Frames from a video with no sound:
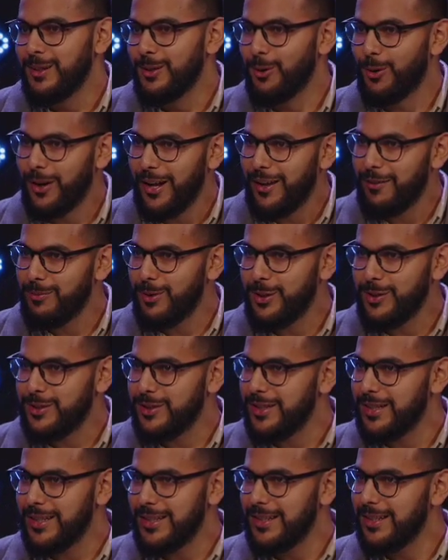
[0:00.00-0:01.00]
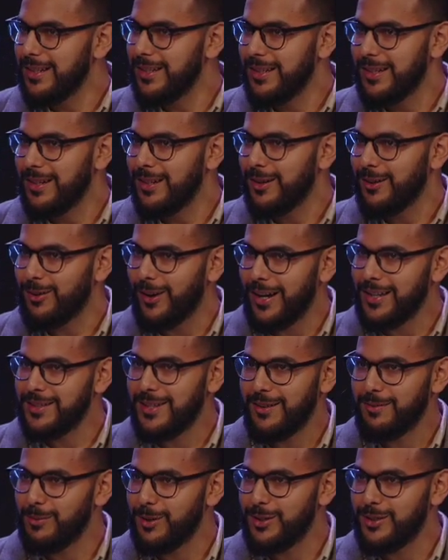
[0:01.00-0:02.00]
Lord have mercy. Christ
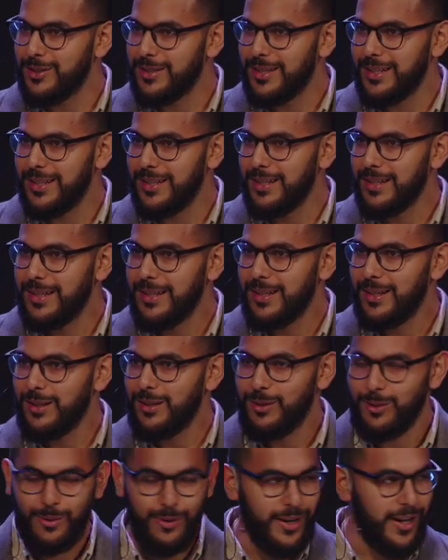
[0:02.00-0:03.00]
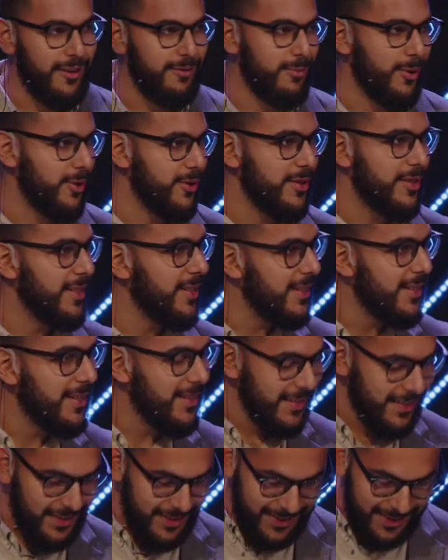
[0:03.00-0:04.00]
have mercy. Lord have mercy.
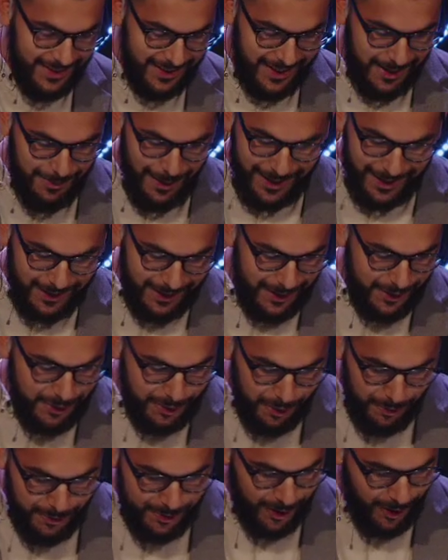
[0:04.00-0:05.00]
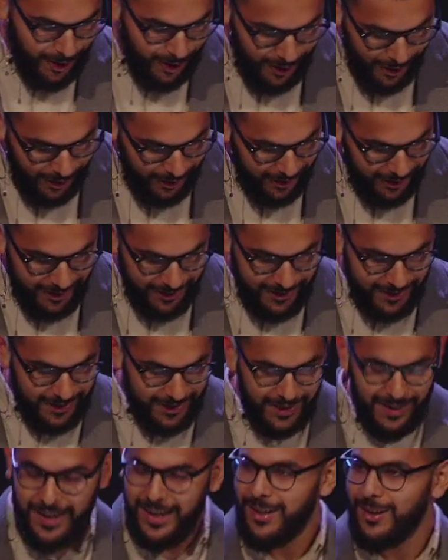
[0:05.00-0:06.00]
Man, the list goes on
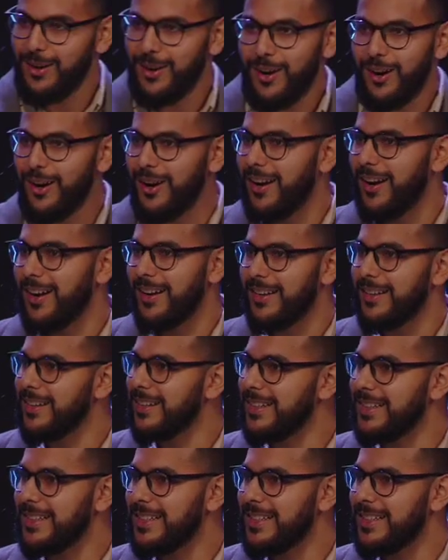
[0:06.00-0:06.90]
and on.